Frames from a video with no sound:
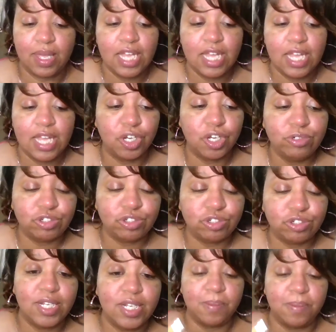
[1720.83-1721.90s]
don't try
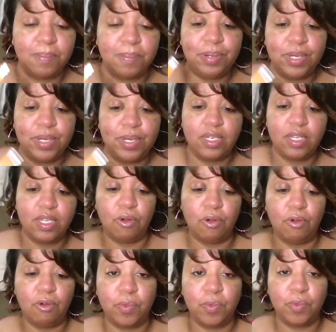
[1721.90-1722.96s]
to put
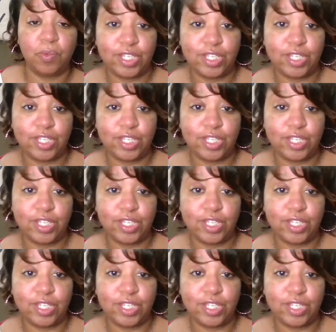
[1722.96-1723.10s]
on what